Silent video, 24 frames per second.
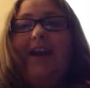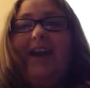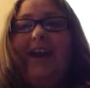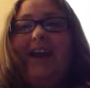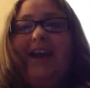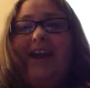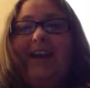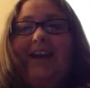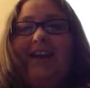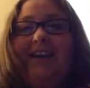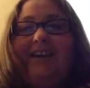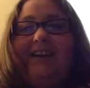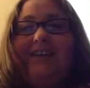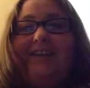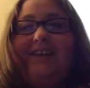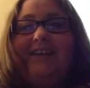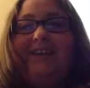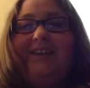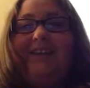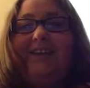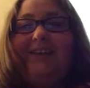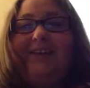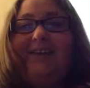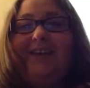and
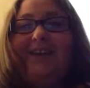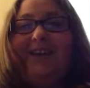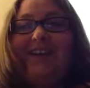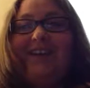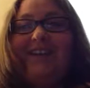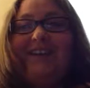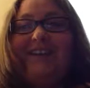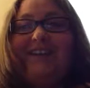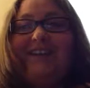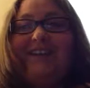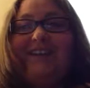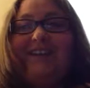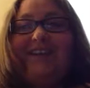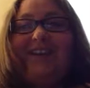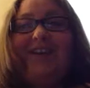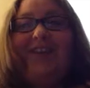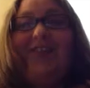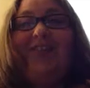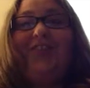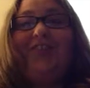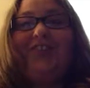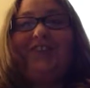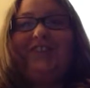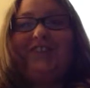let you guys see it
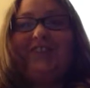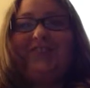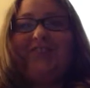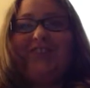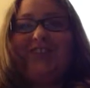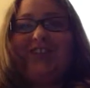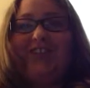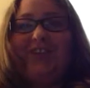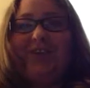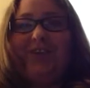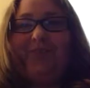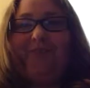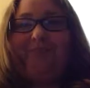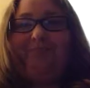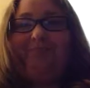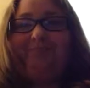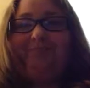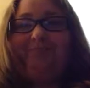on this video.